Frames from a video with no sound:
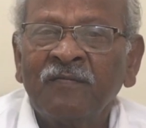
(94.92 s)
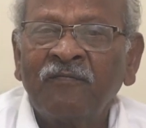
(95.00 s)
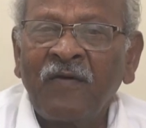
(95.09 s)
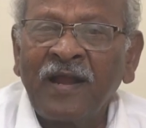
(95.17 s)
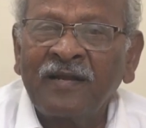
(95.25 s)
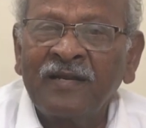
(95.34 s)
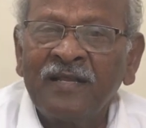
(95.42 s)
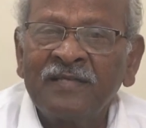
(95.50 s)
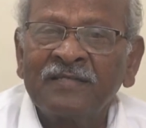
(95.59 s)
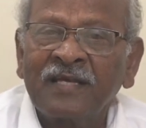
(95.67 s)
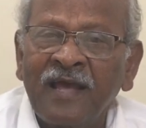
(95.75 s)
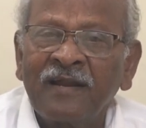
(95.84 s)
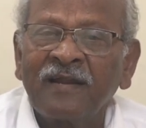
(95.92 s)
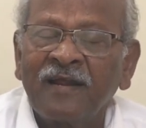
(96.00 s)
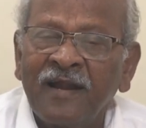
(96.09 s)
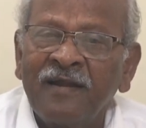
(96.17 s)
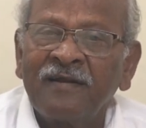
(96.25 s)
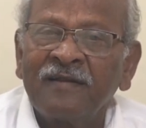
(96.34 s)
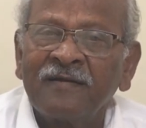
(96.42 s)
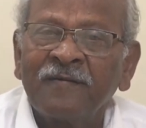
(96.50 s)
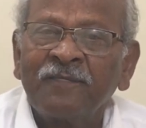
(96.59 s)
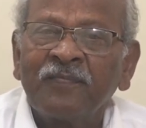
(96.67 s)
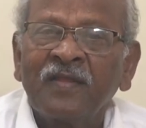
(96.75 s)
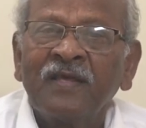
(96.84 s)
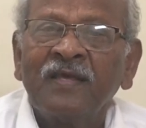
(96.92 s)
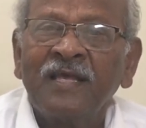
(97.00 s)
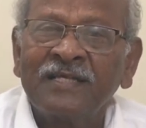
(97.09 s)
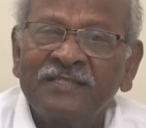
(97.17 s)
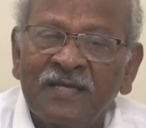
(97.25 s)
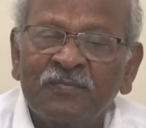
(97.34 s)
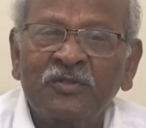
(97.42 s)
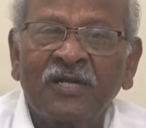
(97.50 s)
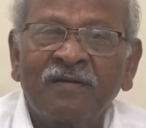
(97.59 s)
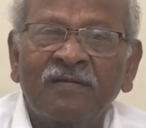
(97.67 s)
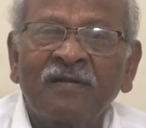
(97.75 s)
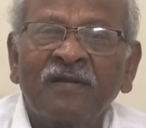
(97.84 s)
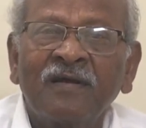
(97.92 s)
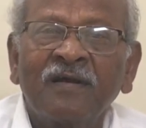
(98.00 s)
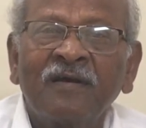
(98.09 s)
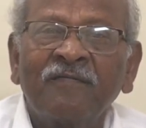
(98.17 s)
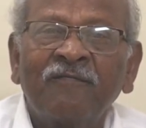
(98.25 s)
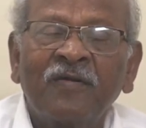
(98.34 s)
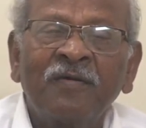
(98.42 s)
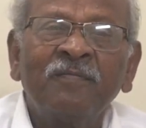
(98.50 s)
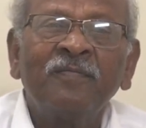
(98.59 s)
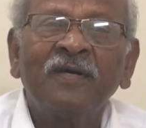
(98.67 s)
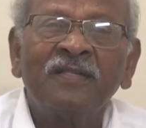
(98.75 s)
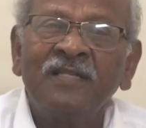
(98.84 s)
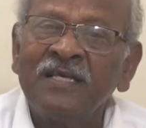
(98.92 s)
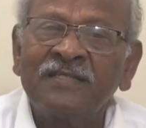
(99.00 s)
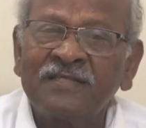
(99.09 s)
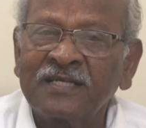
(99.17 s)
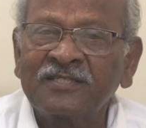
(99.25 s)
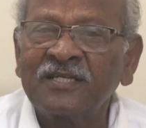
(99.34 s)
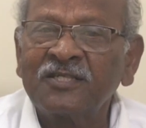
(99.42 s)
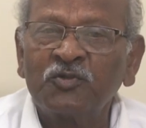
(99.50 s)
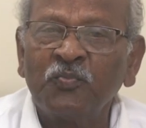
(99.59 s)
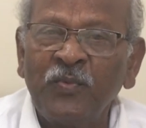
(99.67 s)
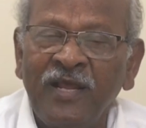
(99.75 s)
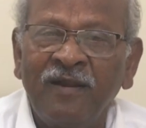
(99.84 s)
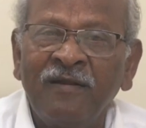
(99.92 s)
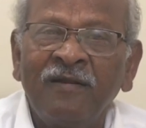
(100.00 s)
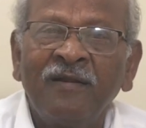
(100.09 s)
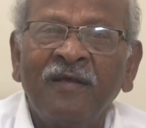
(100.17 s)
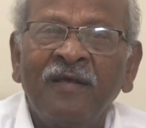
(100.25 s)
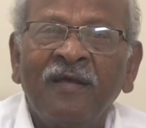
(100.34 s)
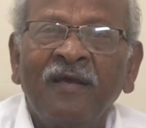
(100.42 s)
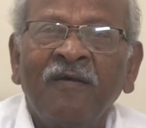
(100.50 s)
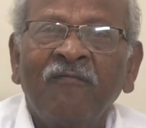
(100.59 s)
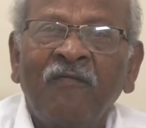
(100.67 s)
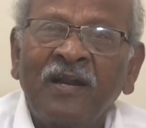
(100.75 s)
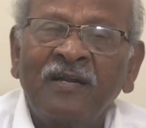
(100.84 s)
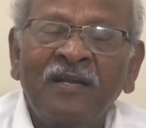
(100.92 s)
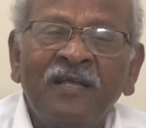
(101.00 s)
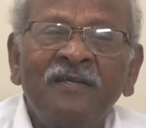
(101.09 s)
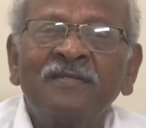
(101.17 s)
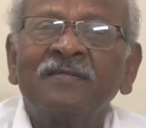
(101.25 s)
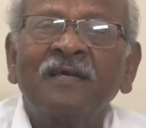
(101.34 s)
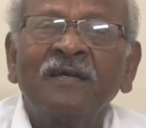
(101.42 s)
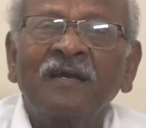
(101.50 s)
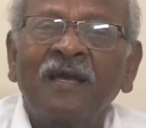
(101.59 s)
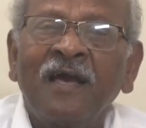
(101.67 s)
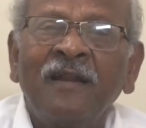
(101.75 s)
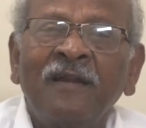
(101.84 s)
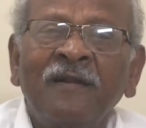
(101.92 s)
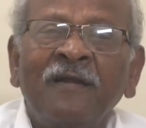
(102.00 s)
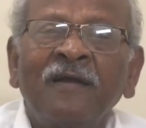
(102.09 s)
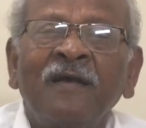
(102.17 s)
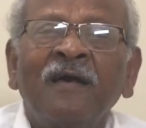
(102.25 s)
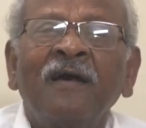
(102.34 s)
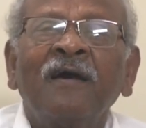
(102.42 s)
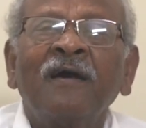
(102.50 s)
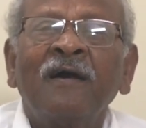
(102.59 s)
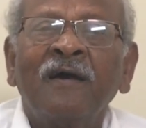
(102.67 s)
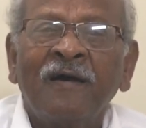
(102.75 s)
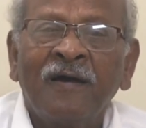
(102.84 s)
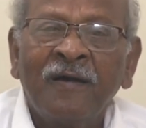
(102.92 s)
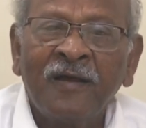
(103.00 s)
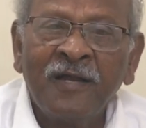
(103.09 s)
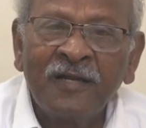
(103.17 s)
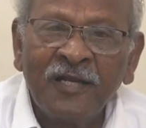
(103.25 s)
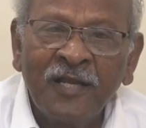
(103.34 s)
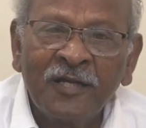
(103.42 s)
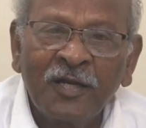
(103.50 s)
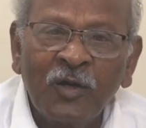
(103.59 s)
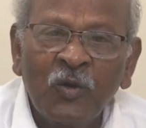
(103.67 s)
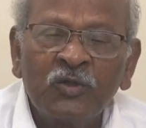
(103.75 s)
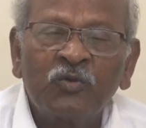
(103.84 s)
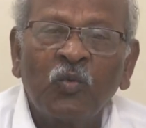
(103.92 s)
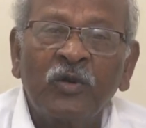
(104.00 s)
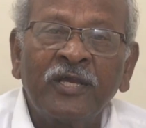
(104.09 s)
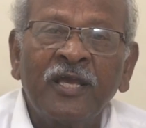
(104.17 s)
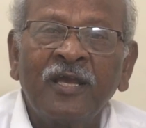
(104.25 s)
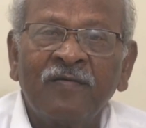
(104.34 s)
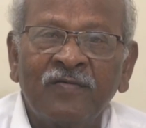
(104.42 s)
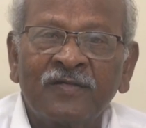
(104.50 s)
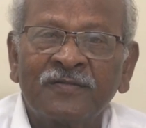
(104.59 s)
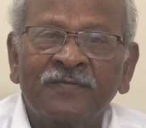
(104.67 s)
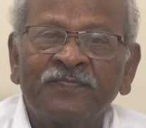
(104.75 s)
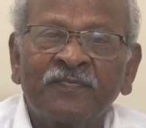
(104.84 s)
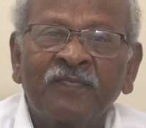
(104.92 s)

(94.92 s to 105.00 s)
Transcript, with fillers: Factories can get exemption from these sections mean factories can uh, in, introduce working hours